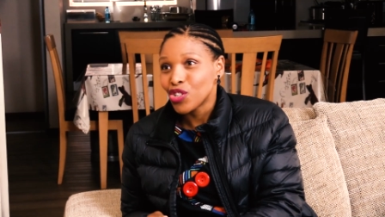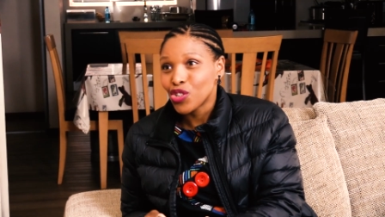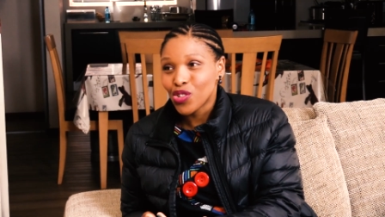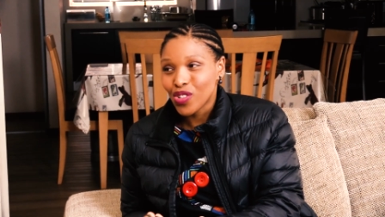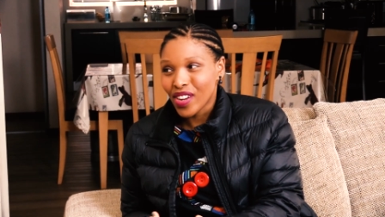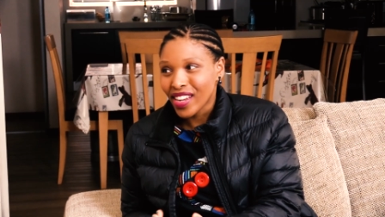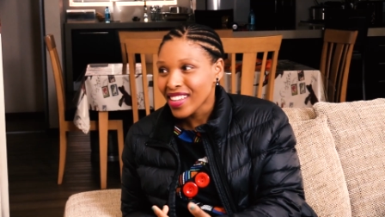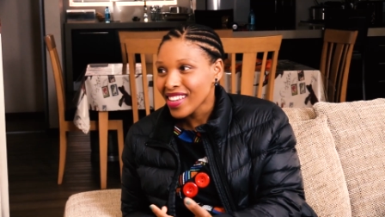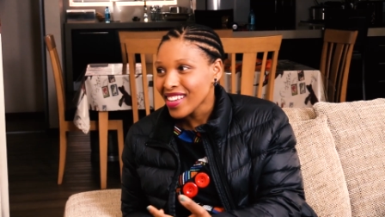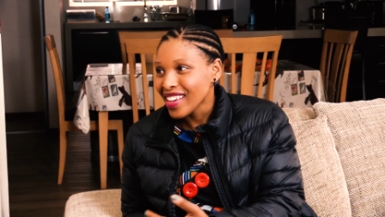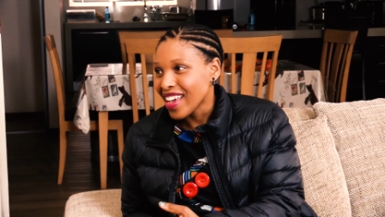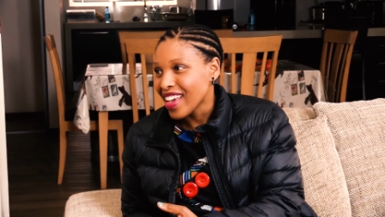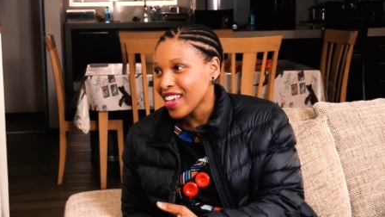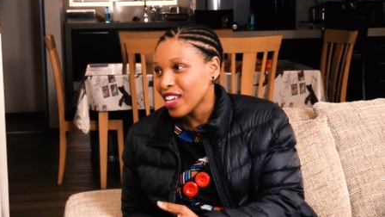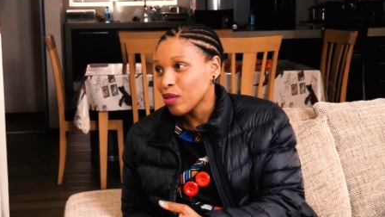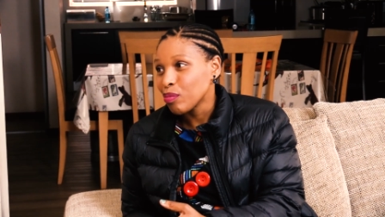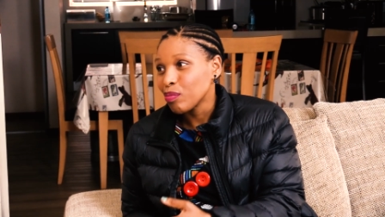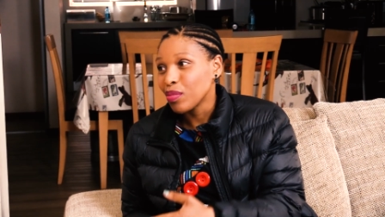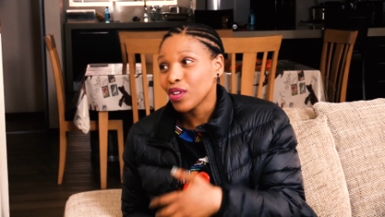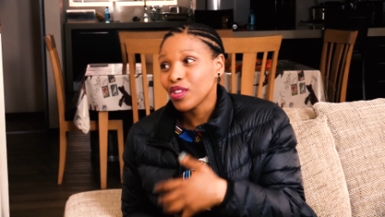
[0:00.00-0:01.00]

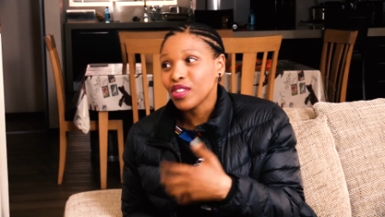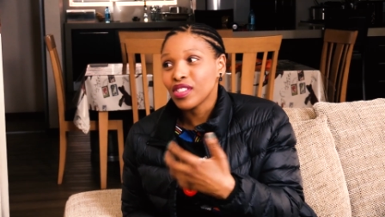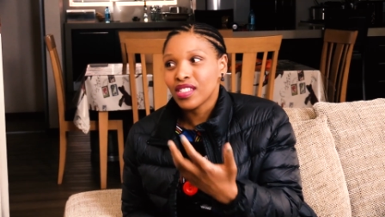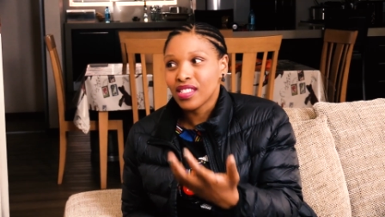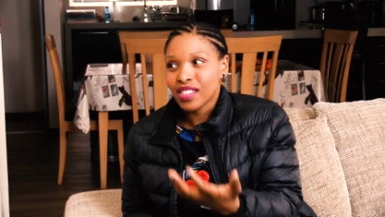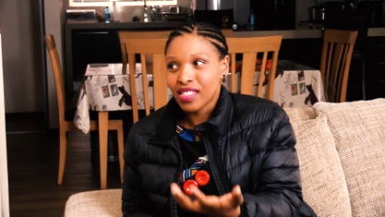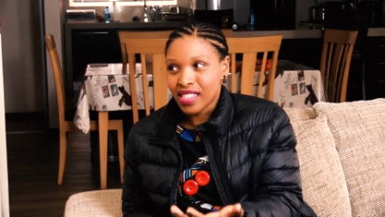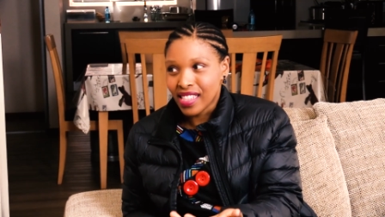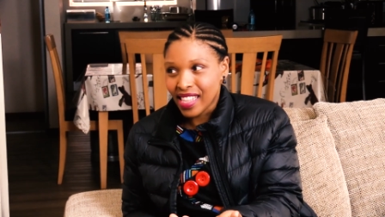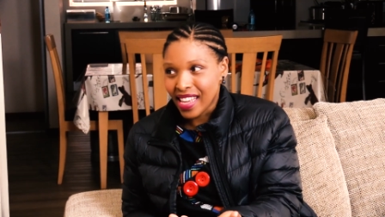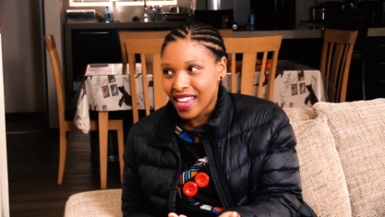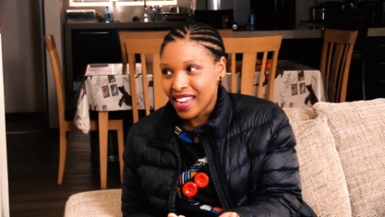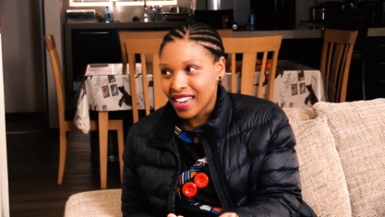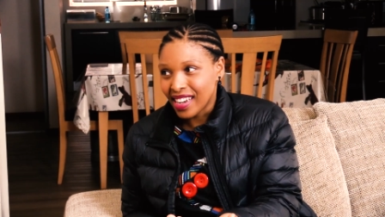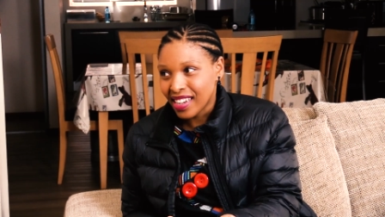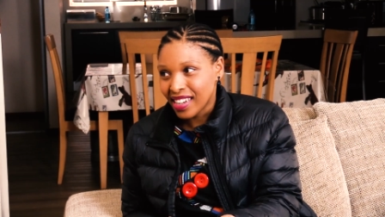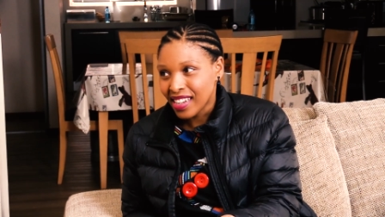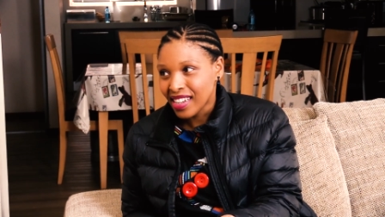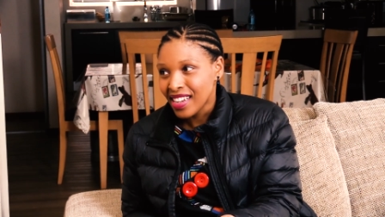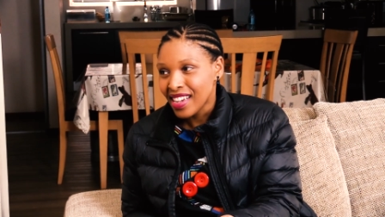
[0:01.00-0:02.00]
drinking because
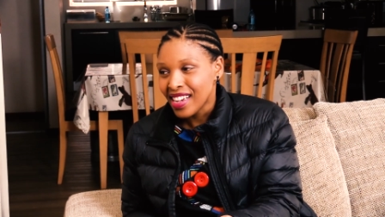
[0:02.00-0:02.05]
then